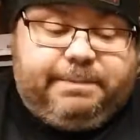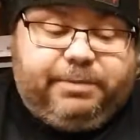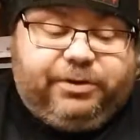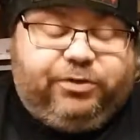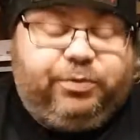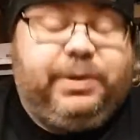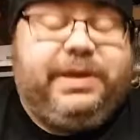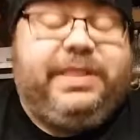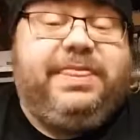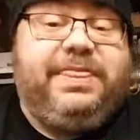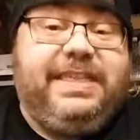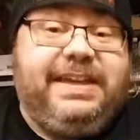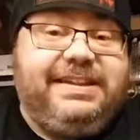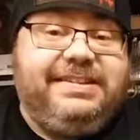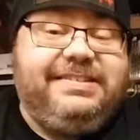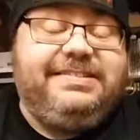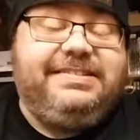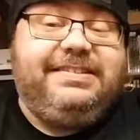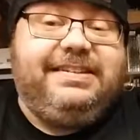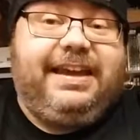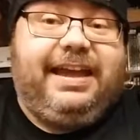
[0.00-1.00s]
Between
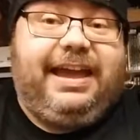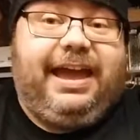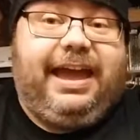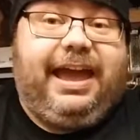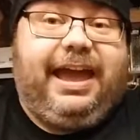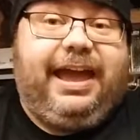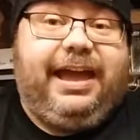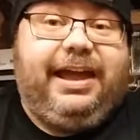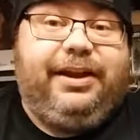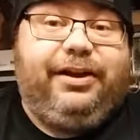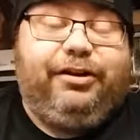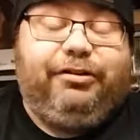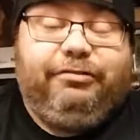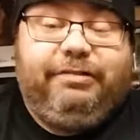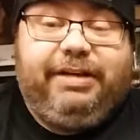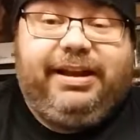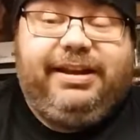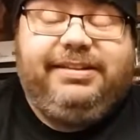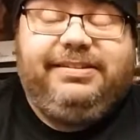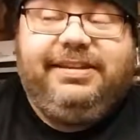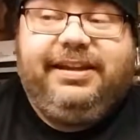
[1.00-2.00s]
this and
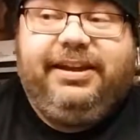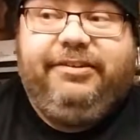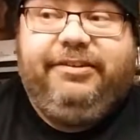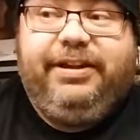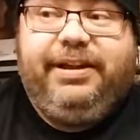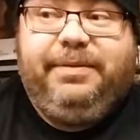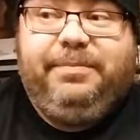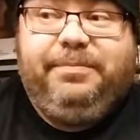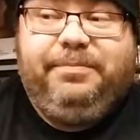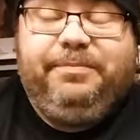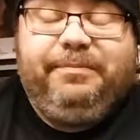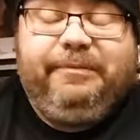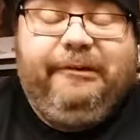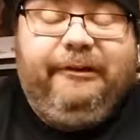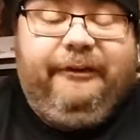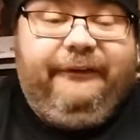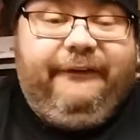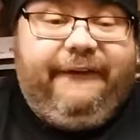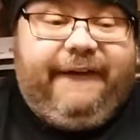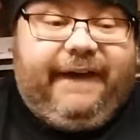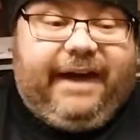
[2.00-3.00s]
Hereditary,
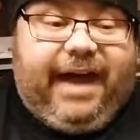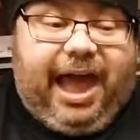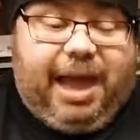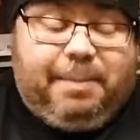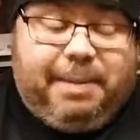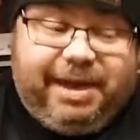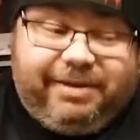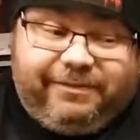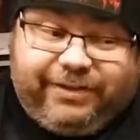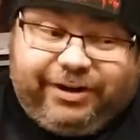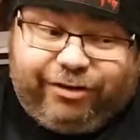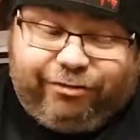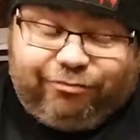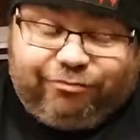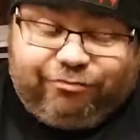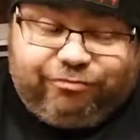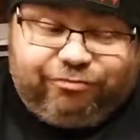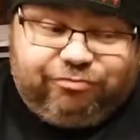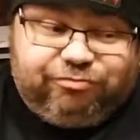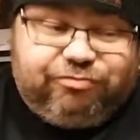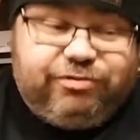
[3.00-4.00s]
I'm having a
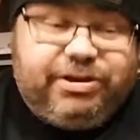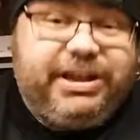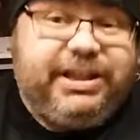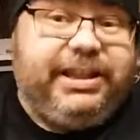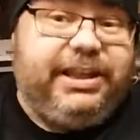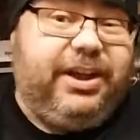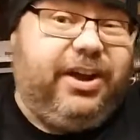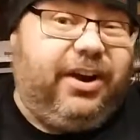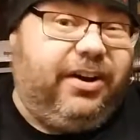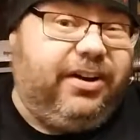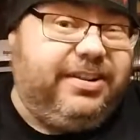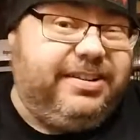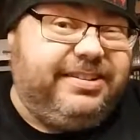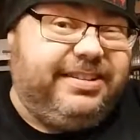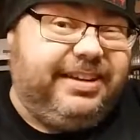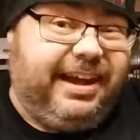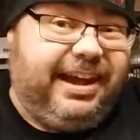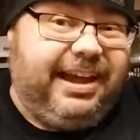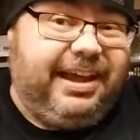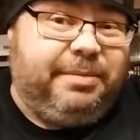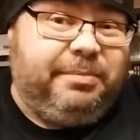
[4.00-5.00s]
really hard
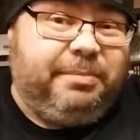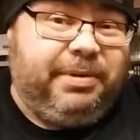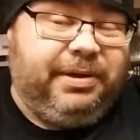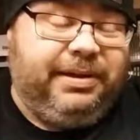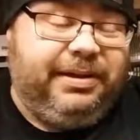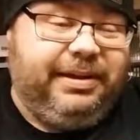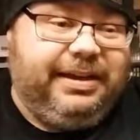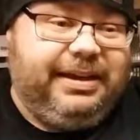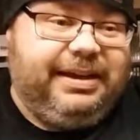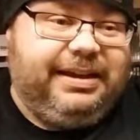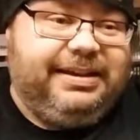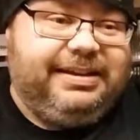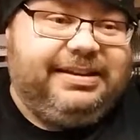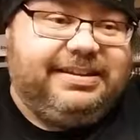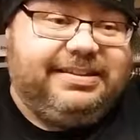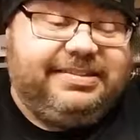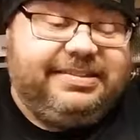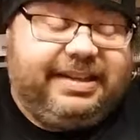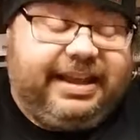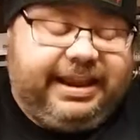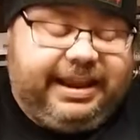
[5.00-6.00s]
time
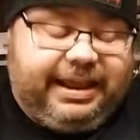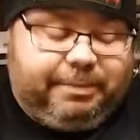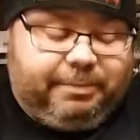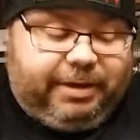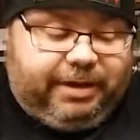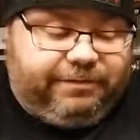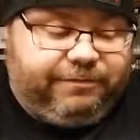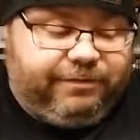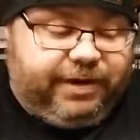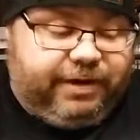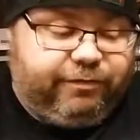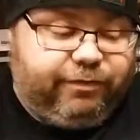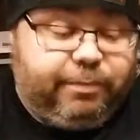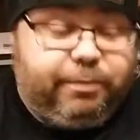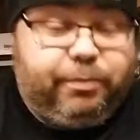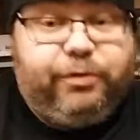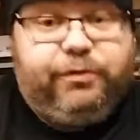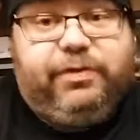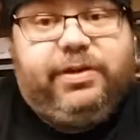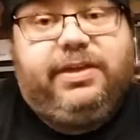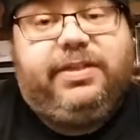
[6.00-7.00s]
deciding my
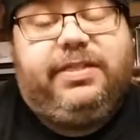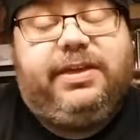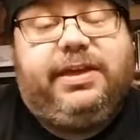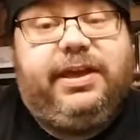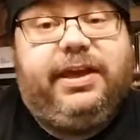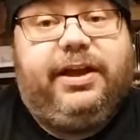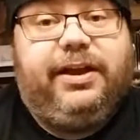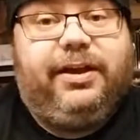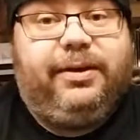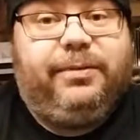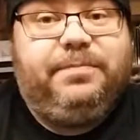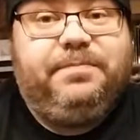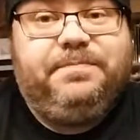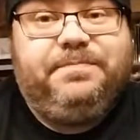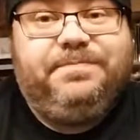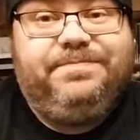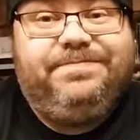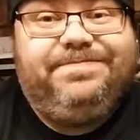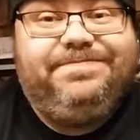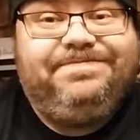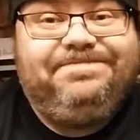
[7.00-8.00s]
favorite movie of the year.
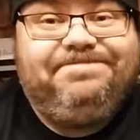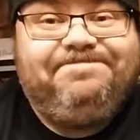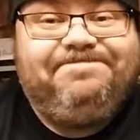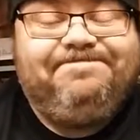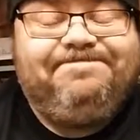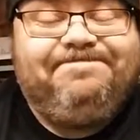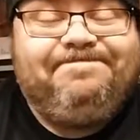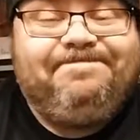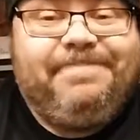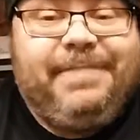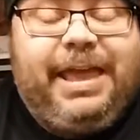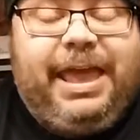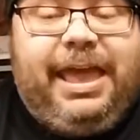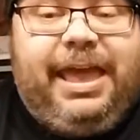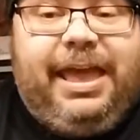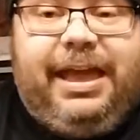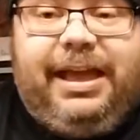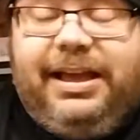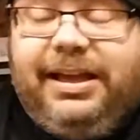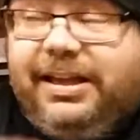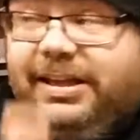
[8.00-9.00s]

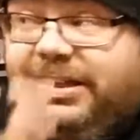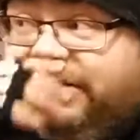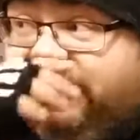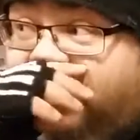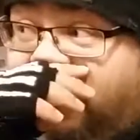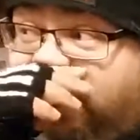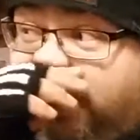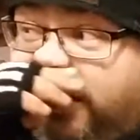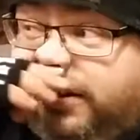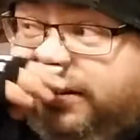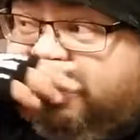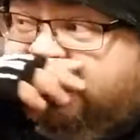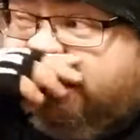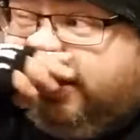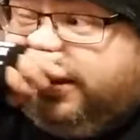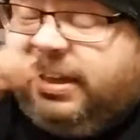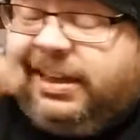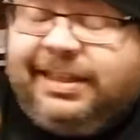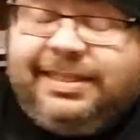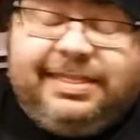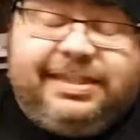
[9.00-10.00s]
Because,
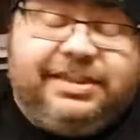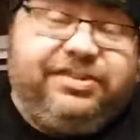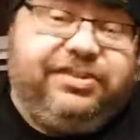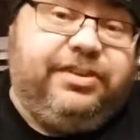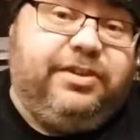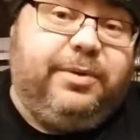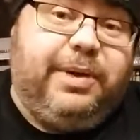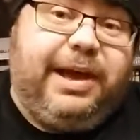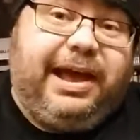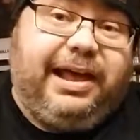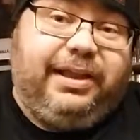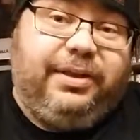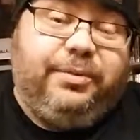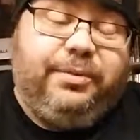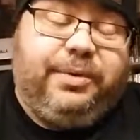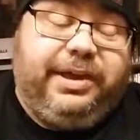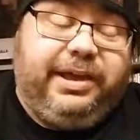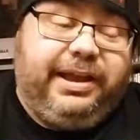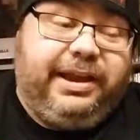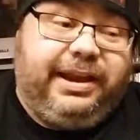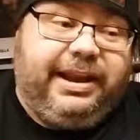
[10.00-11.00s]
honestly, this new
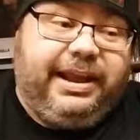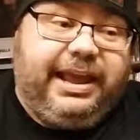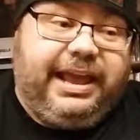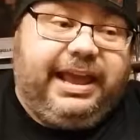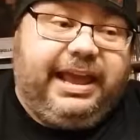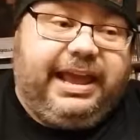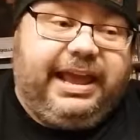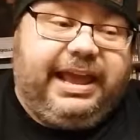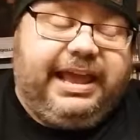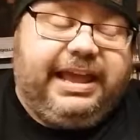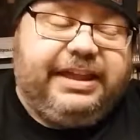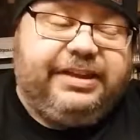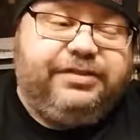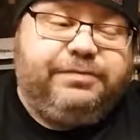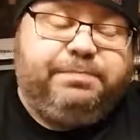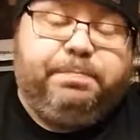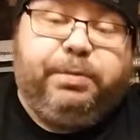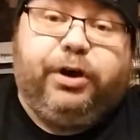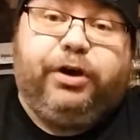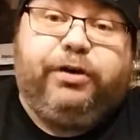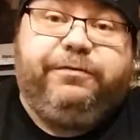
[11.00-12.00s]
Halloween
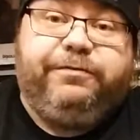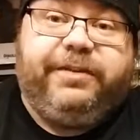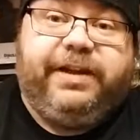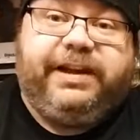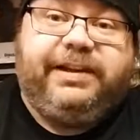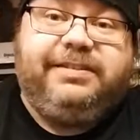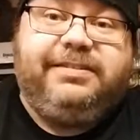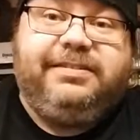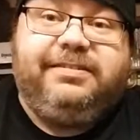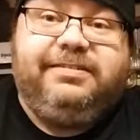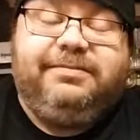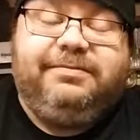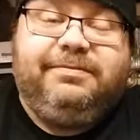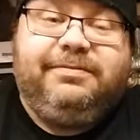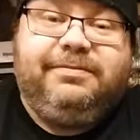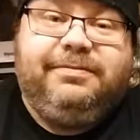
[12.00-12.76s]
is perfect.